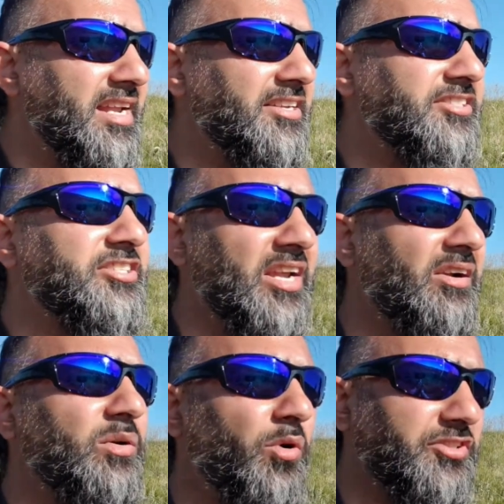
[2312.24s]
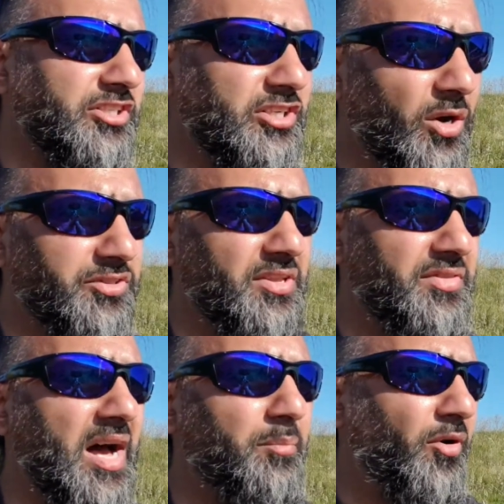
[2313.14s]
I don't necessarily want to
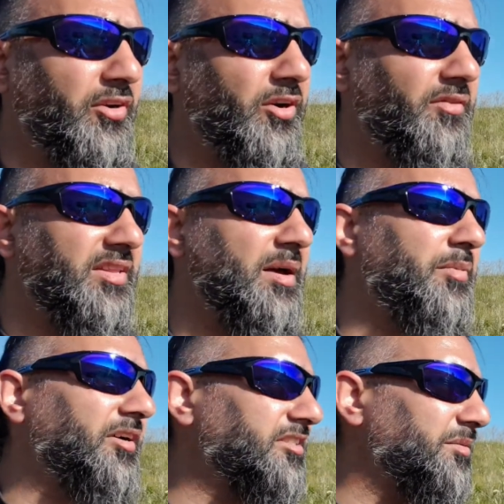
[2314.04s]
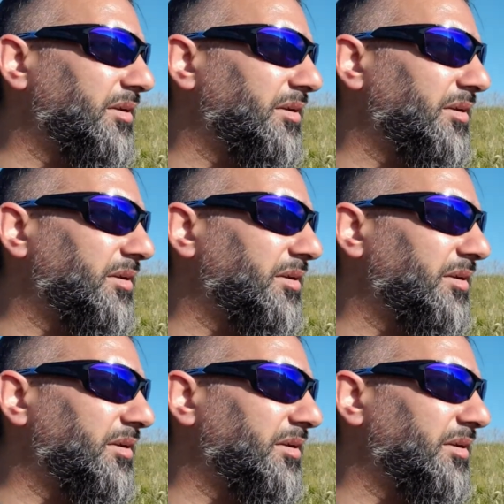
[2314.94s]
go to that point over